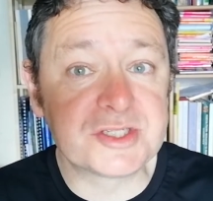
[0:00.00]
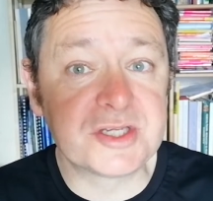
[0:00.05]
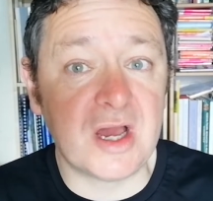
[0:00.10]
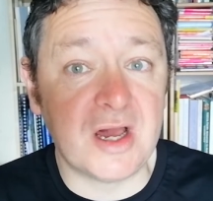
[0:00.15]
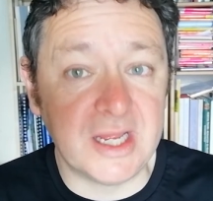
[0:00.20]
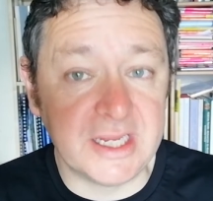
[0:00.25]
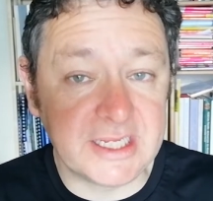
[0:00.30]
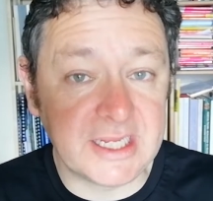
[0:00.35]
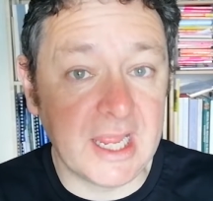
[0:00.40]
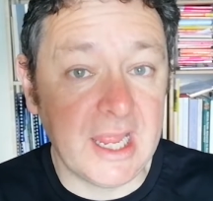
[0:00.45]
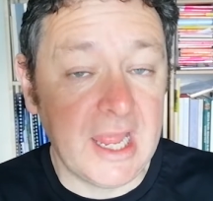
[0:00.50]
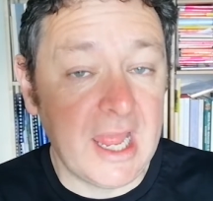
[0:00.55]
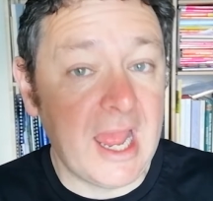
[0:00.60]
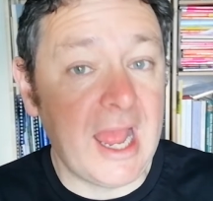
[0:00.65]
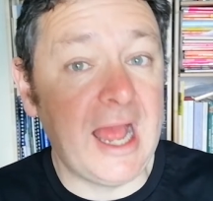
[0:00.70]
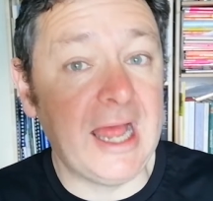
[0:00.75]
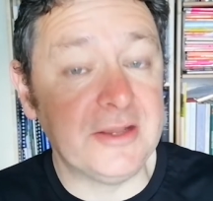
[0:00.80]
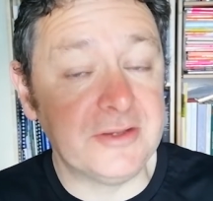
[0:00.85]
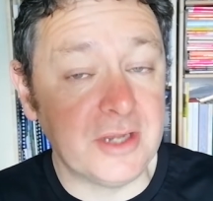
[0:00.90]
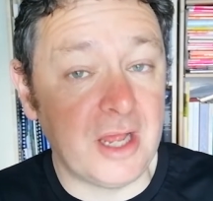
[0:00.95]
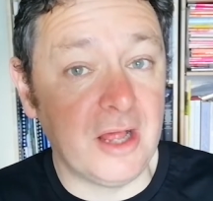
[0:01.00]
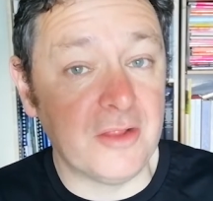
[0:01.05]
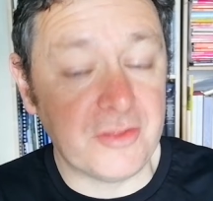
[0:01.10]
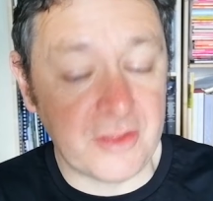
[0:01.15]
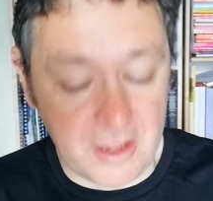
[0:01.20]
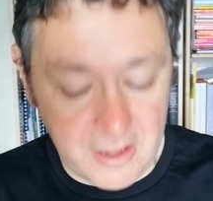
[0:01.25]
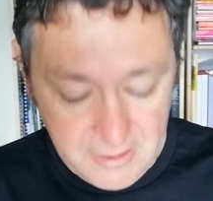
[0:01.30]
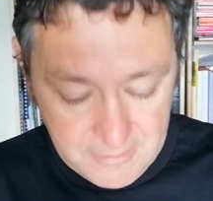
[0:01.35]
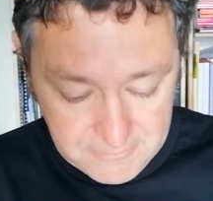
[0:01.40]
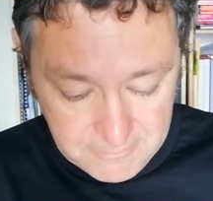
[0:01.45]
Dyke and
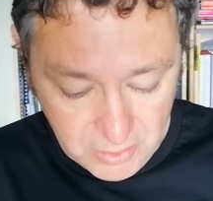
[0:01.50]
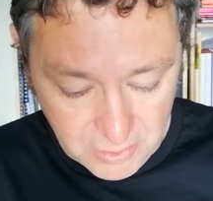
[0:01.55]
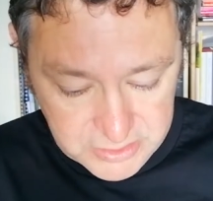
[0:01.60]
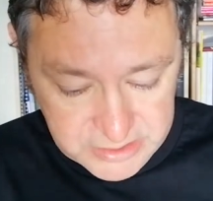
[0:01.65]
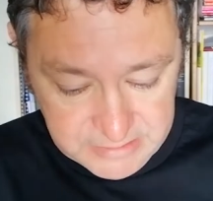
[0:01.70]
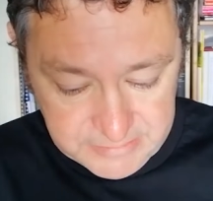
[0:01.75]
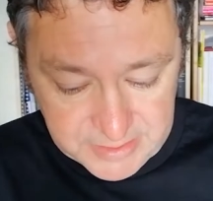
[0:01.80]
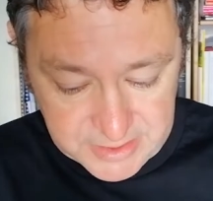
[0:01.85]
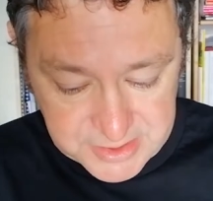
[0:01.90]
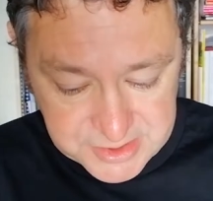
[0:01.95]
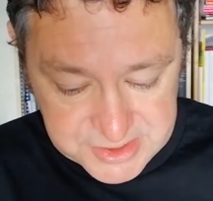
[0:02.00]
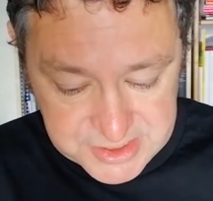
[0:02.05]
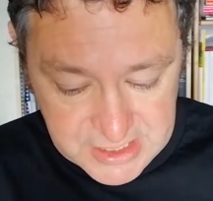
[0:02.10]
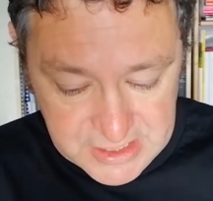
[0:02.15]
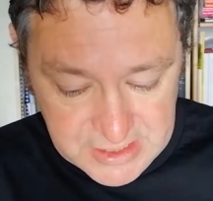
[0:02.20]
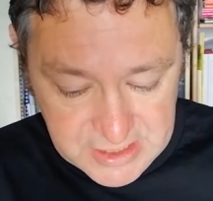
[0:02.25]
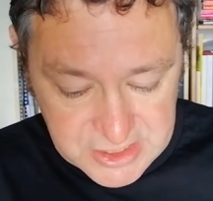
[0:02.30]
other monuments.